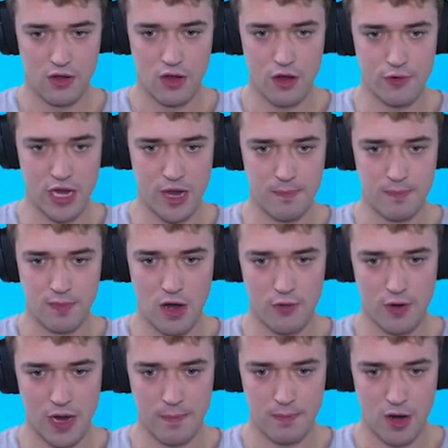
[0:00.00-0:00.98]
Hurry up,
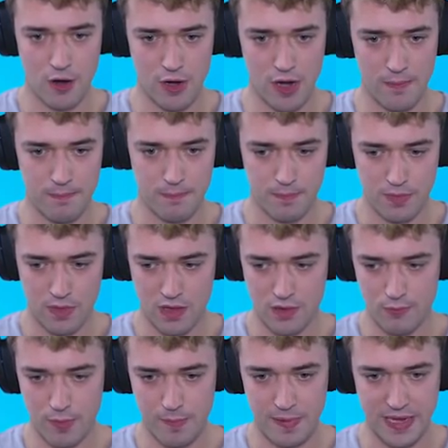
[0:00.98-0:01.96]
hurry up, hurry up.
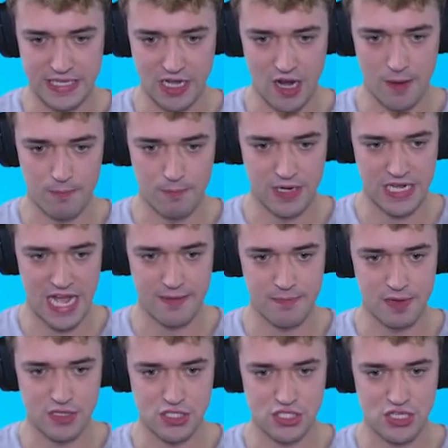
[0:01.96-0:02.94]
We picked it up. We got a
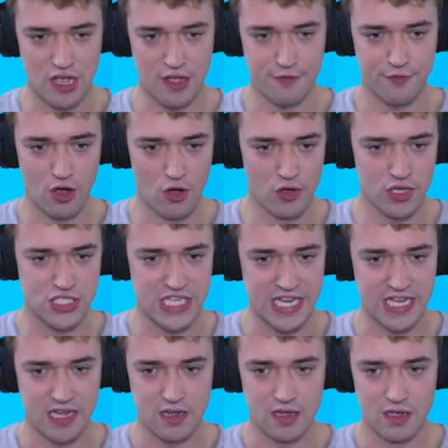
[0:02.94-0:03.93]
bunch of stuff. Oh, it's
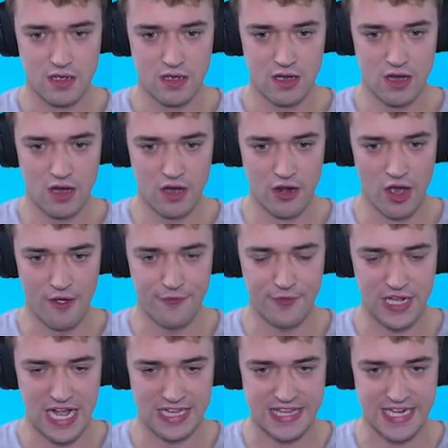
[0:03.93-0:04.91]
sinking. Oh, no, I
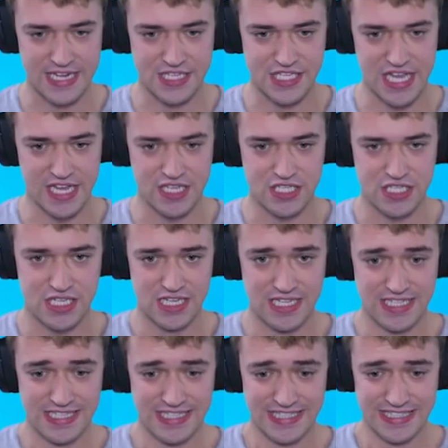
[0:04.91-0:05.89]
forgot that it sinks.
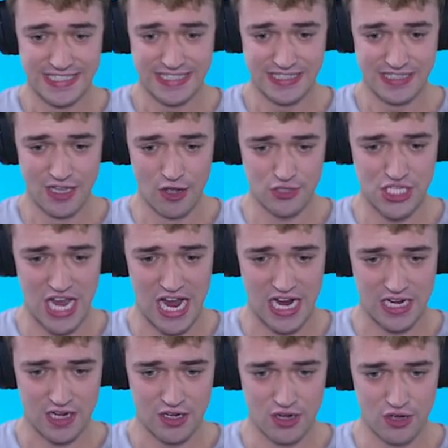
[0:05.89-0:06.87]
No
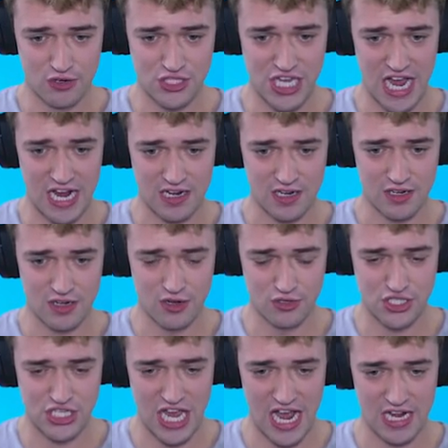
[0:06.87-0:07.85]
shock, no shock, no
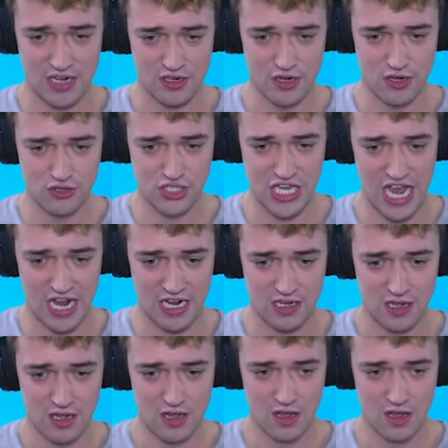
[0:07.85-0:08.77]
shock, no shock.